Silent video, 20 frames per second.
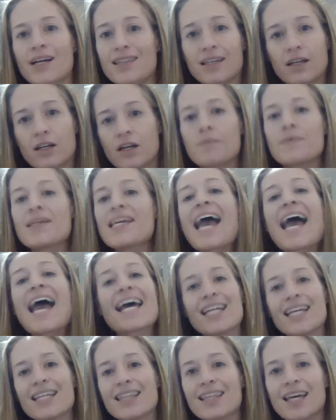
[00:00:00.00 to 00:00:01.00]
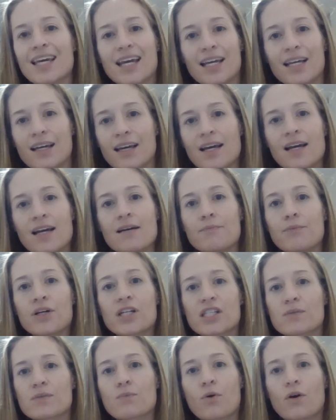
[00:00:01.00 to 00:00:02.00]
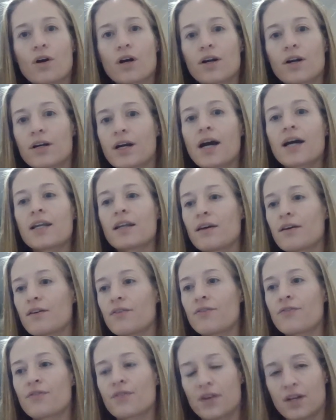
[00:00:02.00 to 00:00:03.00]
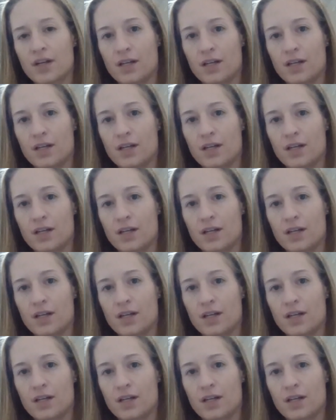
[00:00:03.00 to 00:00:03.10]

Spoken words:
I think it could be anything, but it's more kind of,